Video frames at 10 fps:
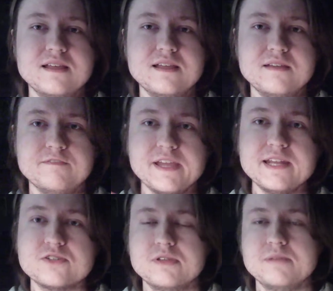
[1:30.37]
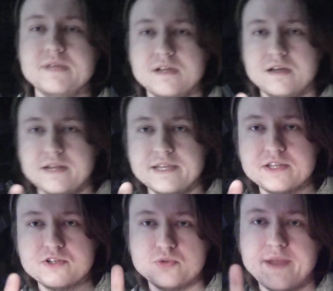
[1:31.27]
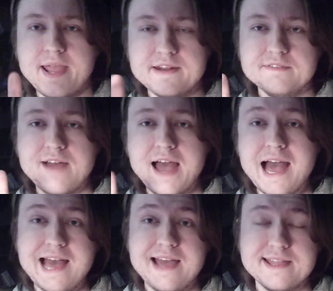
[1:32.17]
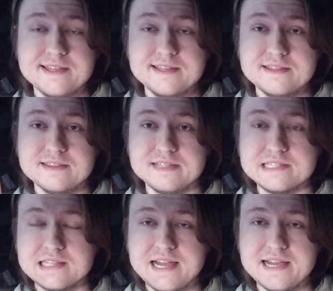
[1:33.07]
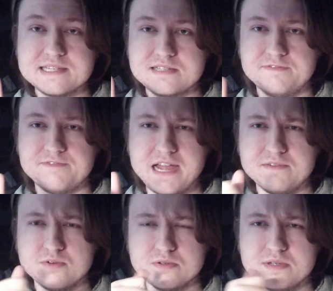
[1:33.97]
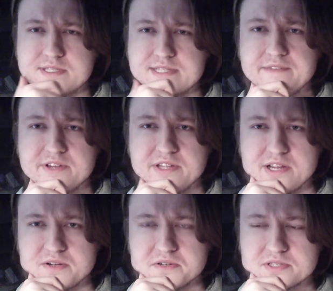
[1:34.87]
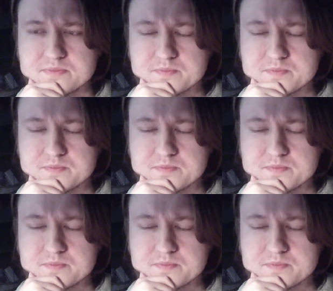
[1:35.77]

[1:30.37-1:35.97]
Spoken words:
Van has really been on a creative high these last 5 or 7 years.